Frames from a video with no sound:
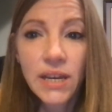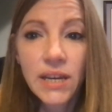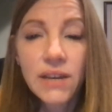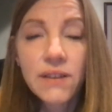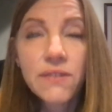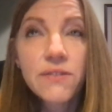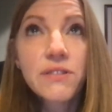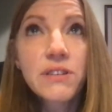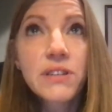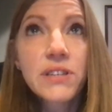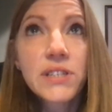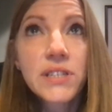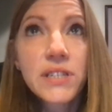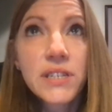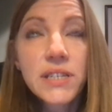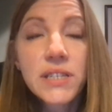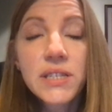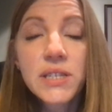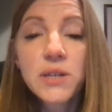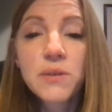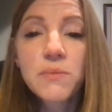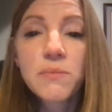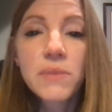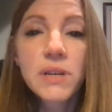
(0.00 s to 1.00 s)
if the
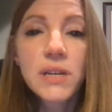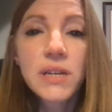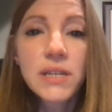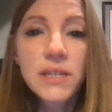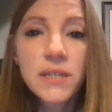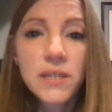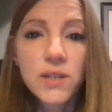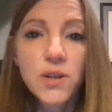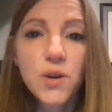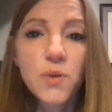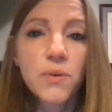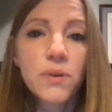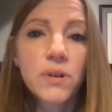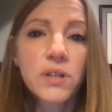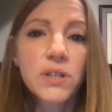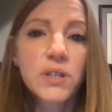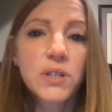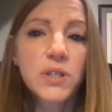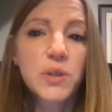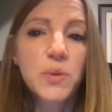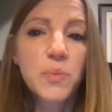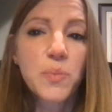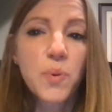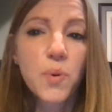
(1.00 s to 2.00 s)
system isn't going
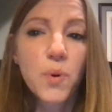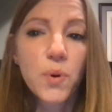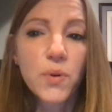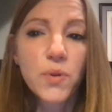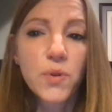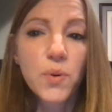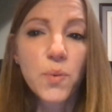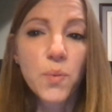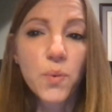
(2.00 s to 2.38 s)
to support